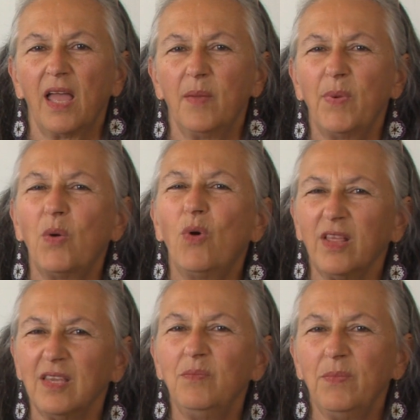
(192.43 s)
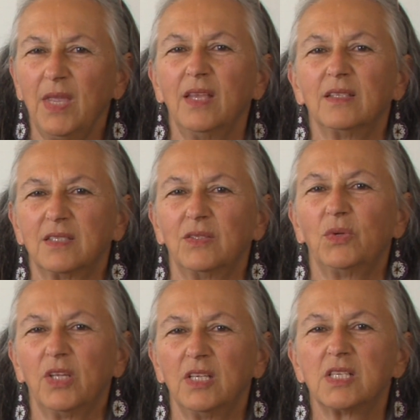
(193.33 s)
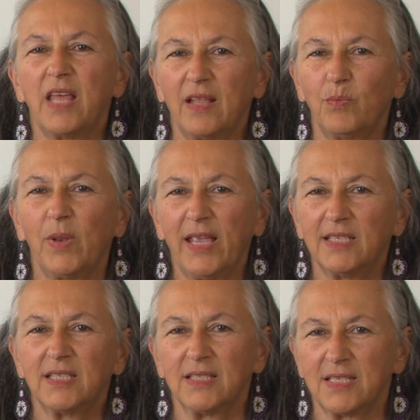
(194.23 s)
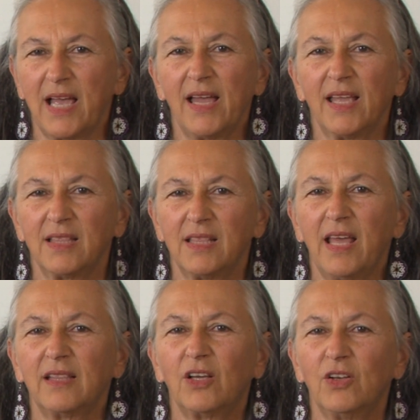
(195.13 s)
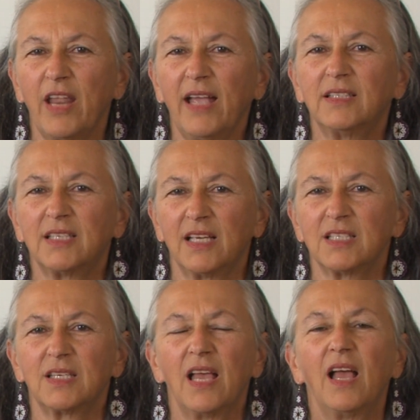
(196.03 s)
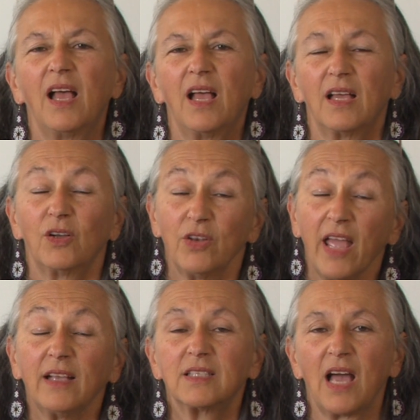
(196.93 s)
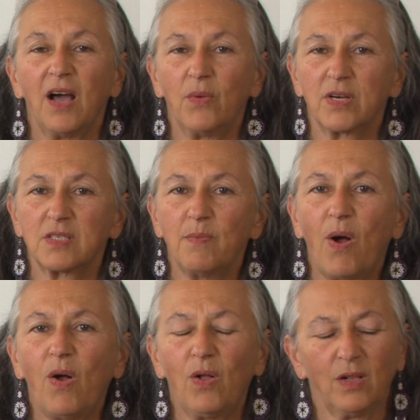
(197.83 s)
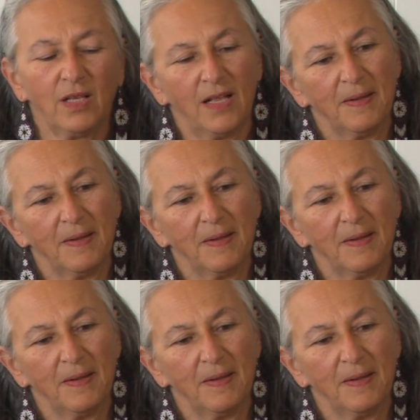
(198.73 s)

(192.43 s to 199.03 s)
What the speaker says: about what it means to reach that place inside that connects us, connects our small